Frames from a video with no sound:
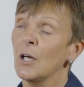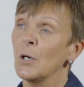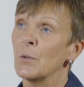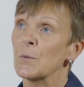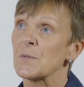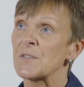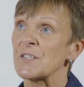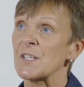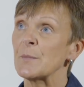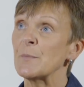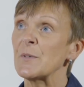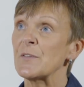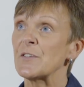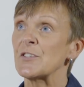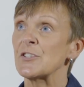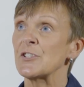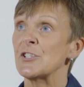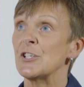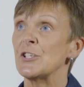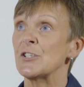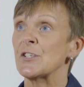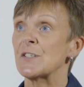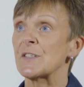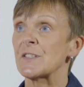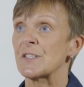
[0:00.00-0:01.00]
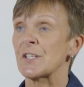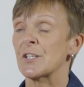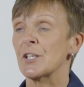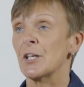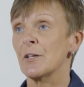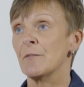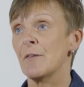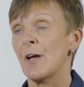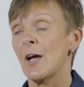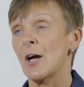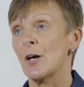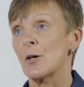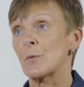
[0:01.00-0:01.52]
Some of the students that
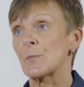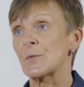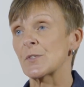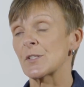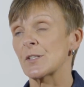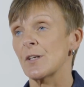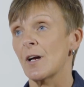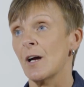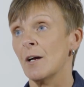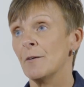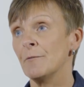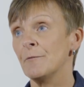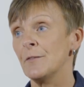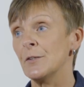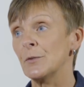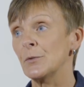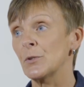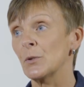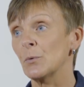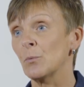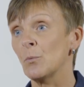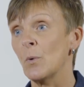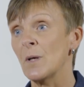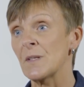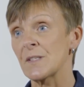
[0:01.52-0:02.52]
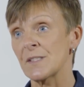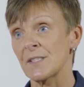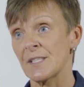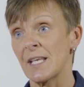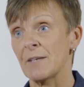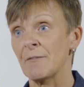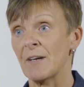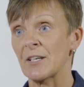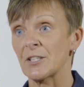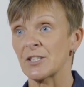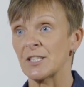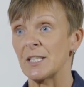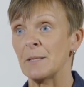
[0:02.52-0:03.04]
I've helped, I feel that once
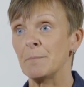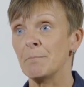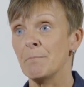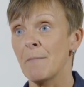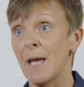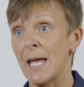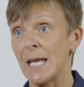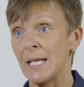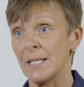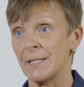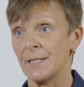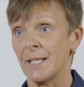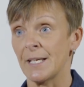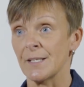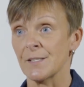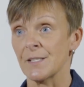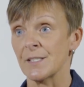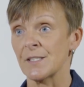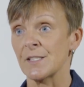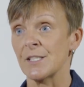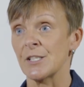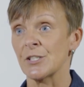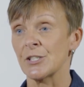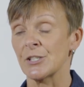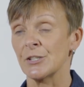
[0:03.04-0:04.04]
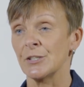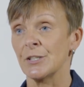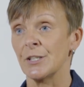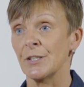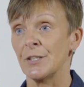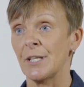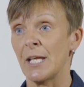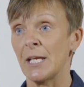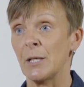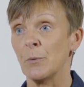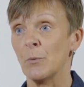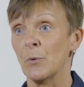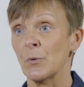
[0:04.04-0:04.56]
they've actually made that decision that
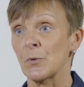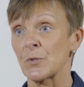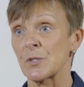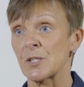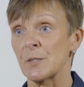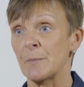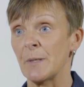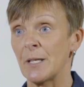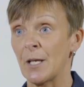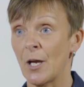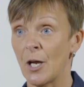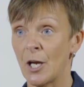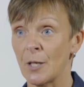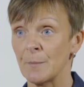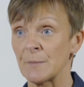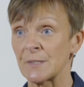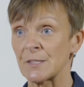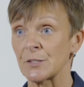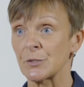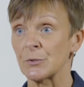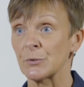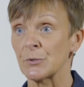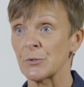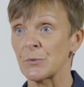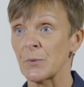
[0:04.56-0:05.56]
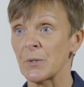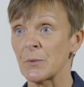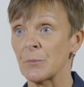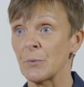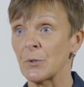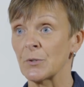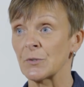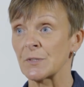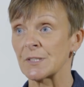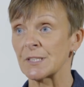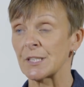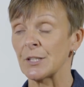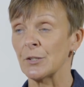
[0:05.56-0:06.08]
they want to be homeschooled with
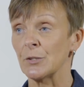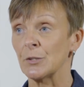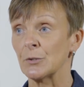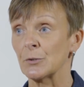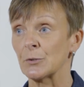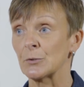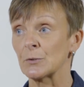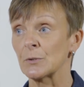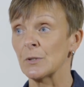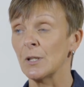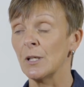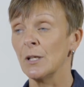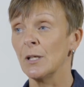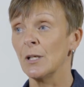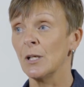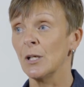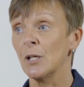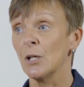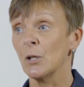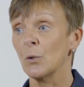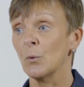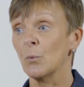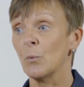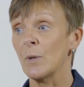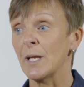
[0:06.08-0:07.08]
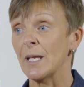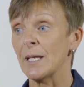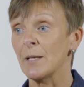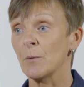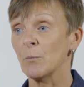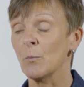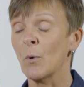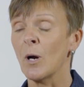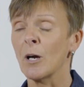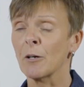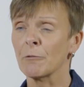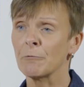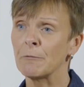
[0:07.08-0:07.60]
Wolsey Hall, we
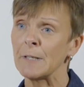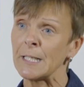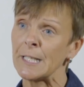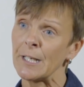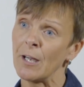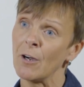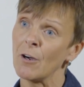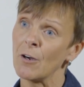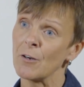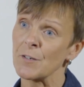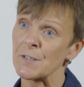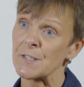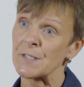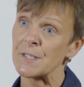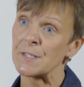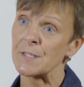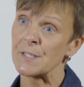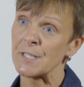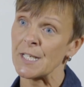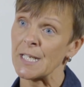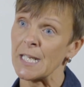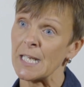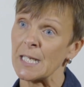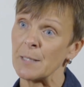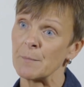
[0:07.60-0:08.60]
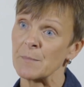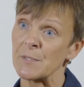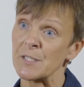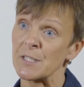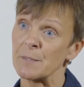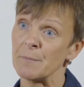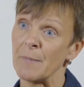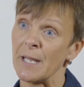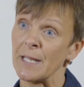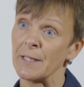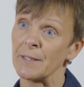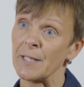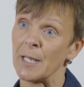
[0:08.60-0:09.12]
work really hard as a team to
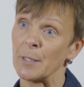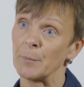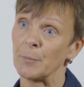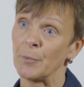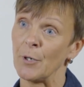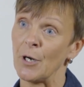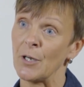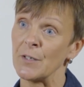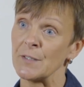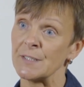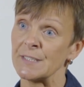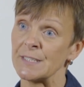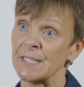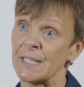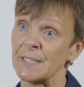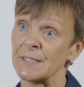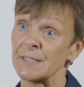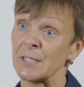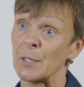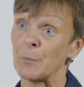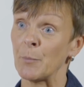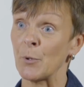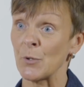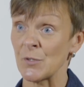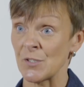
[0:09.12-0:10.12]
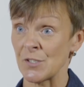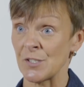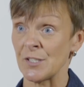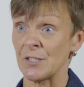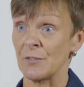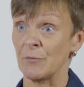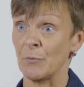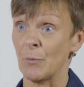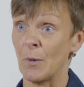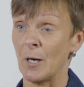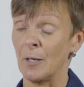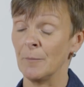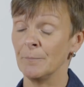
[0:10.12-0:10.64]
make that process a
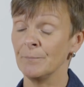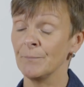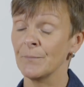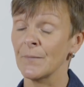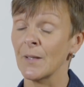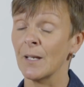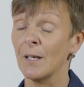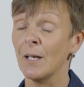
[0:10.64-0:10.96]
positive one.